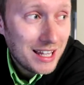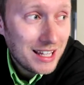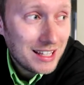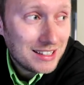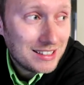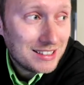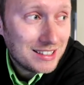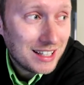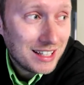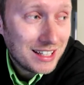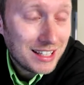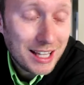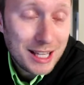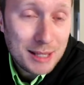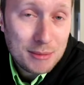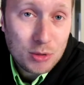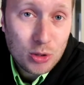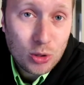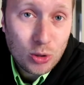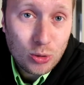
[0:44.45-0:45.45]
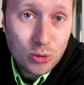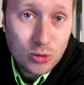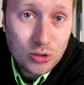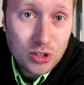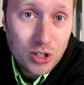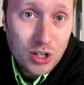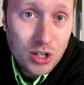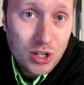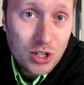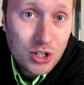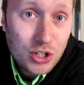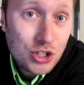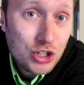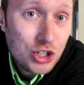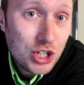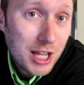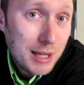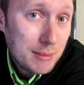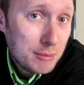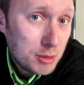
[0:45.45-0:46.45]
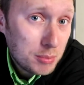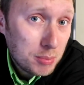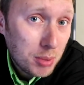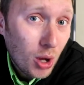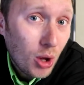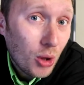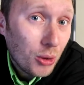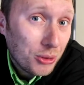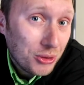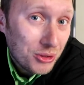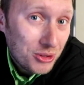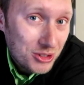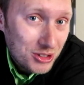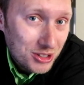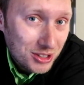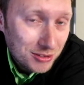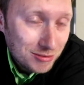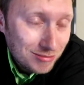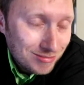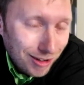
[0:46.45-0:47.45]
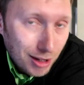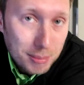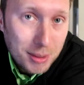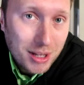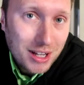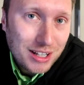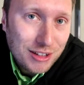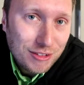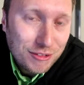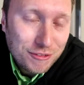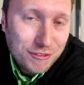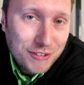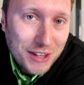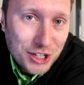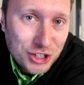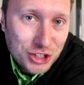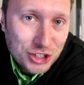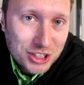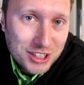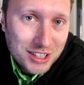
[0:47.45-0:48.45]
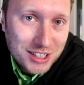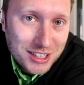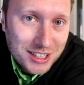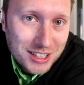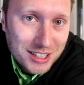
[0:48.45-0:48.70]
It's a game called James Pond, about a little fish.